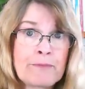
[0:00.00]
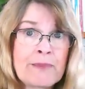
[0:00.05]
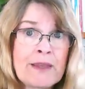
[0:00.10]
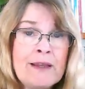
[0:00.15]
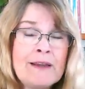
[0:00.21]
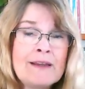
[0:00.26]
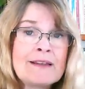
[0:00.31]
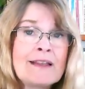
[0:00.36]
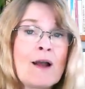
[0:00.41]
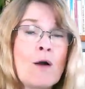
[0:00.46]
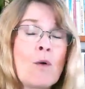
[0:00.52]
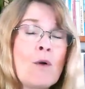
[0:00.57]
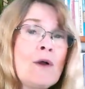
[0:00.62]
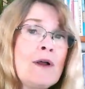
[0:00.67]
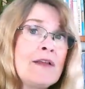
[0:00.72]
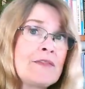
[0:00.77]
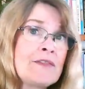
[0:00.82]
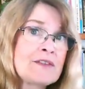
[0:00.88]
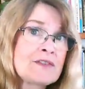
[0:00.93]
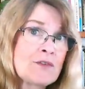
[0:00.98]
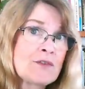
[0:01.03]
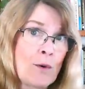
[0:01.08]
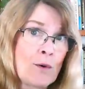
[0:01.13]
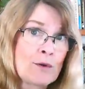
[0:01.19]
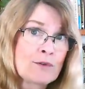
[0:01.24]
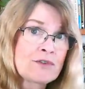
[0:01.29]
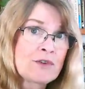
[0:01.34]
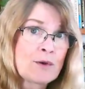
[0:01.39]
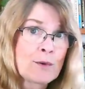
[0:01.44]
Now, this
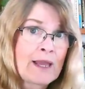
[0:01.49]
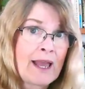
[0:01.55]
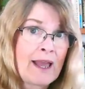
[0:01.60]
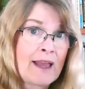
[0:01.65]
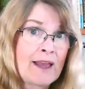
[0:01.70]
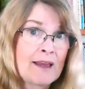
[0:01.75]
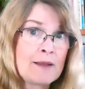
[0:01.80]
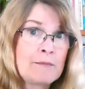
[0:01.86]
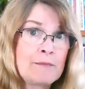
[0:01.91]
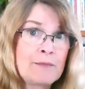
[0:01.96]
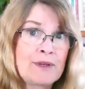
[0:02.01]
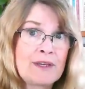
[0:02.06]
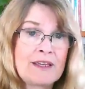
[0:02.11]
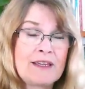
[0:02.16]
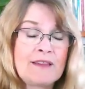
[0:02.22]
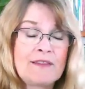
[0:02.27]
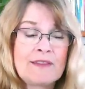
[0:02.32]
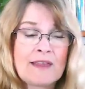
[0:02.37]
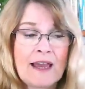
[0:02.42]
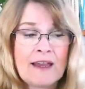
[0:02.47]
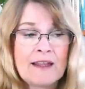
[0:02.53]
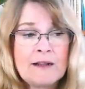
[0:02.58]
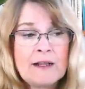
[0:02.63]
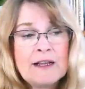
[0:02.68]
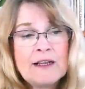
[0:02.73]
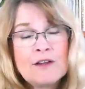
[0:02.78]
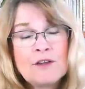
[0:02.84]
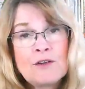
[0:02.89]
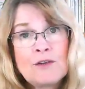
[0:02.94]
also can be that
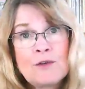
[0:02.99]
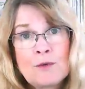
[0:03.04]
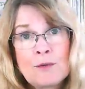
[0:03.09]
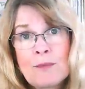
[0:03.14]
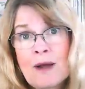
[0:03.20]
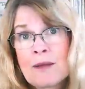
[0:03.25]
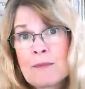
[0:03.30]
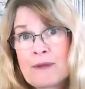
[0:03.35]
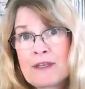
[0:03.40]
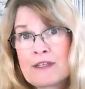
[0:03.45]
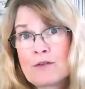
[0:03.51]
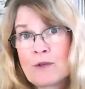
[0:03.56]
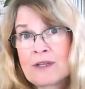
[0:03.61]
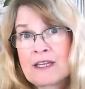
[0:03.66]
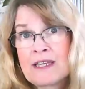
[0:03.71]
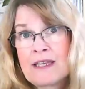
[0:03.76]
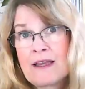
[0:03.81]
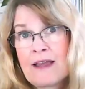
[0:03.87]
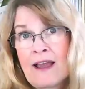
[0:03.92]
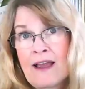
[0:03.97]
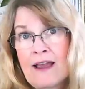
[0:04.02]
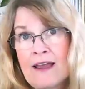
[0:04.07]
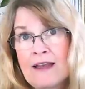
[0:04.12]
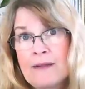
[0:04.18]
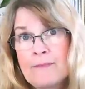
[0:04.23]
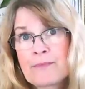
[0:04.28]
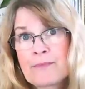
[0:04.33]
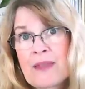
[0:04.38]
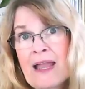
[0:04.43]
you might be looking at
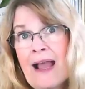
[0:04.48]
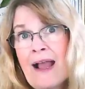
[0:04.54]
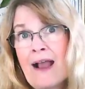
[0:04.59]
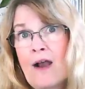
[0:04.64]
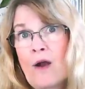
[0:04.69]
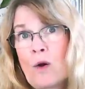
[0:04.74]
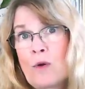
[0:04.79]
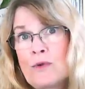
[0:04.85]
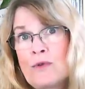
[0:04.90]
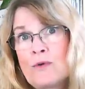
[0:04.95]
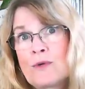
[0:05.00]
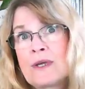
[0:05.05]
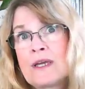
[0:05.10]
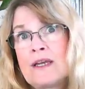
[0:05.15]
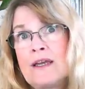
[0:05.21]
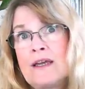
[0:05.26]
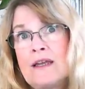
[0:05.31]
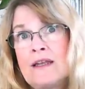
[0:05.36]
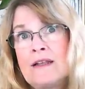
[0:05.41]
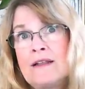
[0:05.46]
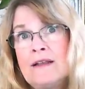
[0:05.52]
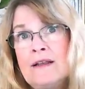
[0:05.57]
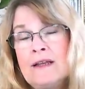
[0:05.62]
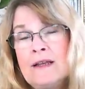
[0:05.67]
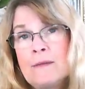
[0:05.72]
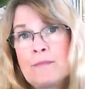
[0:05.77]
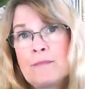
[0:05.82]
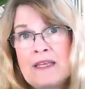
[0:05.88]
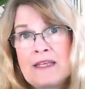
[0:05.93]
how you can
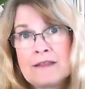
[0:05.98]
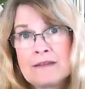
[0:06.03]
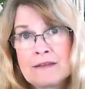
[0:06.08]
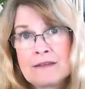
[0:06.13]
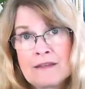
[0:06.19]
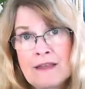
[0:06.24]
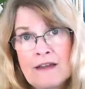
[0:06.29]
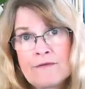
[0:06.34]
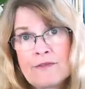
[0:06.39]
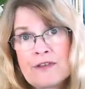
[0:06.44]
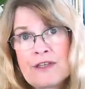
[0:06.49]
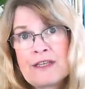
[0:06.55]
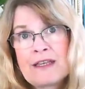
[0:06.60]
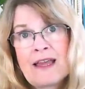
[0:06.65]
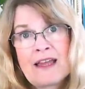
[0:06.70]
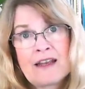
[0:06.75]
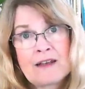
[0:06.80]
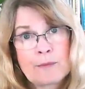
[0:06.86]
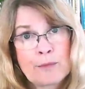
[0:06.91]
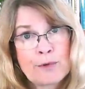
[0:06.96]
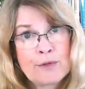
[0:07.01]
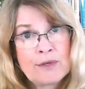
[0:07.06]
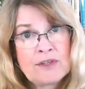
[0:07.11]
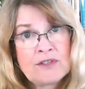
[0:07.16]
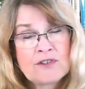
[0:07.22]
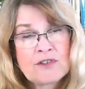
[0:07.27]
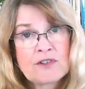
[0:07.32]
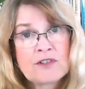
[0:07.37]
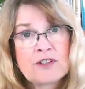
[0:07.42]
be loving and
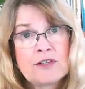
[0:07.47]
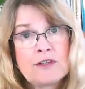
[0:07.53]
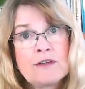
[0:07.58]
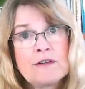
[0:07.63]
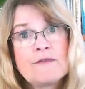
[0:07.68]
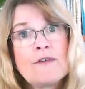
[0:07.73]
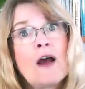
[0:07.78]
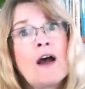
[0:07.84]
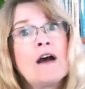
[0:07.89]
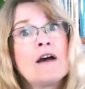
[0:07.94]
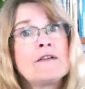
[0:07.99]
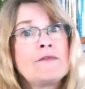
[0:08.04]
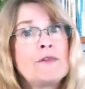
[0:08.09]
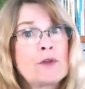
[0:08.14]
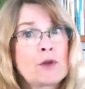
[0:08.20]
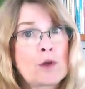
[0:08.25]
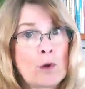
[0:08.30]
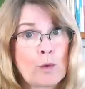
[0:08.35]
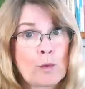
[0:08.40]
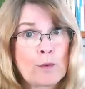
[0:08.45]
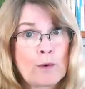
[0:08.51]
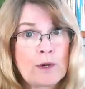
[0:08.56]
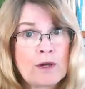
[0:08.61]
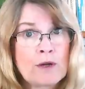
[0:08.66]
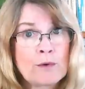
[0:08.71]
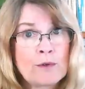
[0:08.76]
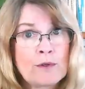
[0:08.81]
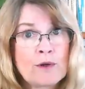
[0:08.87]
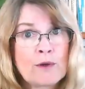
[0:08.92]
appreciative of the career
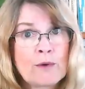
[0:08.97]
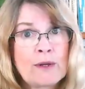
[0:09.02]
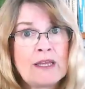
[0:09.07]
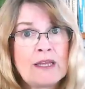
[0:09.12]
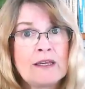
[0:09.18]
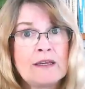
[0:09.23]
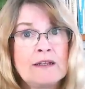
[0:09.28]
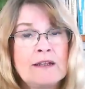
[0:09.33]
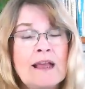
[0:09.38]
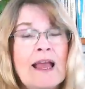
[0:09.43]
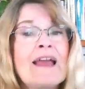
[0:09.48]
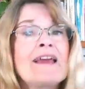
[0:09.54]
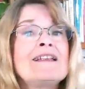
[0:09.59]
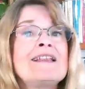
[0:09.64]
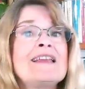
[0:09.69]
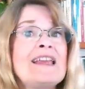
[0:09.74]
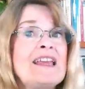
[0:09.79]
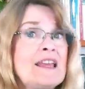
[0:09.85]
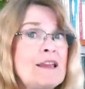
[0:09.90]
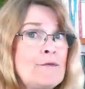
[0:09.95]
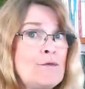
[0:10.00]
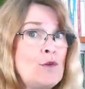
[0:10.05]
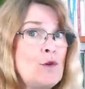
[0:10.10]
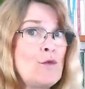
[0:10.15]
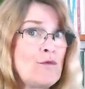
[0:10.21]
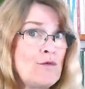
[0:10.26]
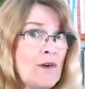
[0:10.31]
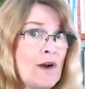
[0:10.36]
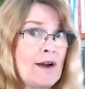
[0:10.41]
you're in. And if you
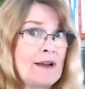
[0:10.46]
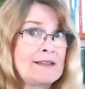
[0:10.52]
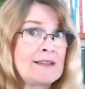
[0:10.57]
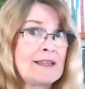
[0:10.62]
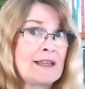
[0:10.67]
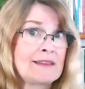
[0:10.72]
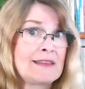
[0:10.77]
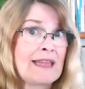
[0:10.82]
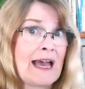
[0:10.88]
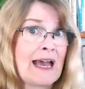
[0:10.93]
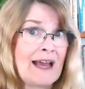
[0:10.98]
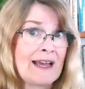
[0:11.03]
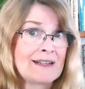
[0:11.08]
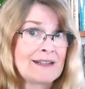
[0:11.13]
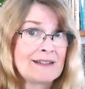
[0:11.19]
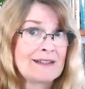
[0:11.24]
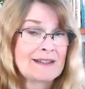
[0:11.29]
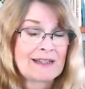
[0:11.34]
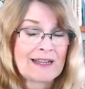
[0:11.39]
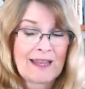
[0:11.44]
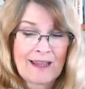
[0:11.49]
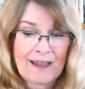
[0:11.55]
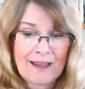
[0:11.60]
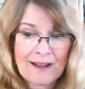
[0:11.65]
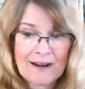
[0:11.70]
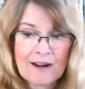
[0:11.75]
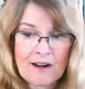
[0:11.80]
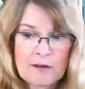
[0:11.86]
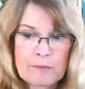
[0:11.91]
find that that
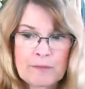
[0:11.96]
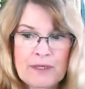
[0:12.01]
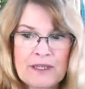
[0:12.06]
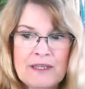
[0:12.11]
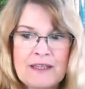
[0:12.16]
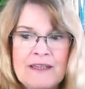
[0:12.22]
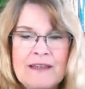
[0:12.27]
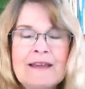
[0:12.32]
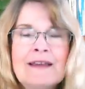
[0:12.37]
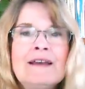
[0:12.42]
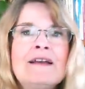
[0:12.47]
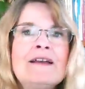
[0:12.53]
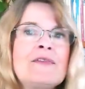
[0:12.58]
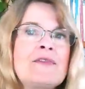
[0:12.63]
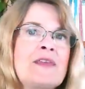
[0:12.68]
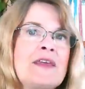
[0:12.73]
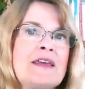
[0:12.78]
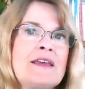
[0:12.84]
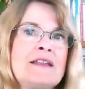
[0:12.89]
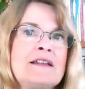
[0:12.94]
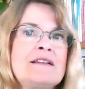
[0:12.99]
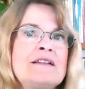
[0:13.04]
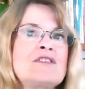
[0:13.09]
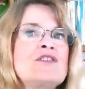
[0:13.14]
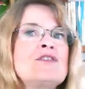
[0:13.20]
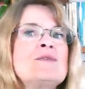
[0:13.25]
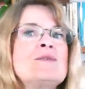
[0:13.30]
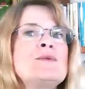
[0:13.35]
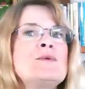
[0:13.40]
cannot be, then
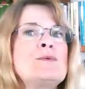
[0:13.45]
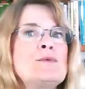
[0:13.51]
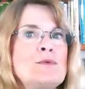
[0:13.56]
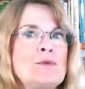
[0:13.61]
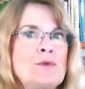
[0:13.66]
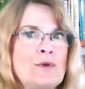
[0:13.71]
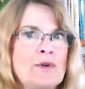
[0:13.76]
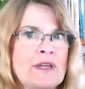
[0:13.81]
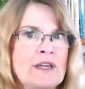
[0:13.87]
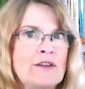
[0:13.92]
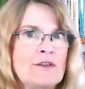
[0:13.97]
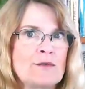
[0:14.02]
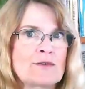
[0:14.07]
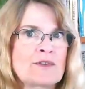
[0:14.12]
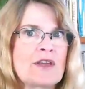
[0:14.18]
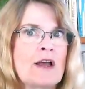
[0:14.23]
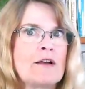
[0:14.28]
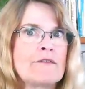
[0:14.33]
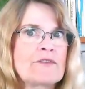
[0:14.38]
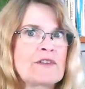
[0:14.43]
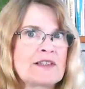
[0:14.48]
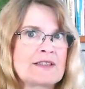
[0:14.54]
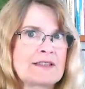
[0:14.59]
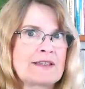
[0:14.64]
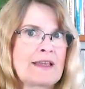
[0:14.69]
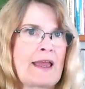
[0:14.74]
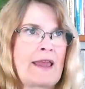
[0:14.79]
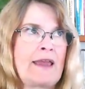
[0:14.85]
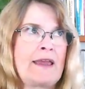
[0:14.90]
to look at yourself to
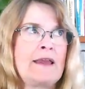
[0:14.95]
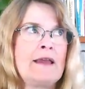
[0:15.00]
say,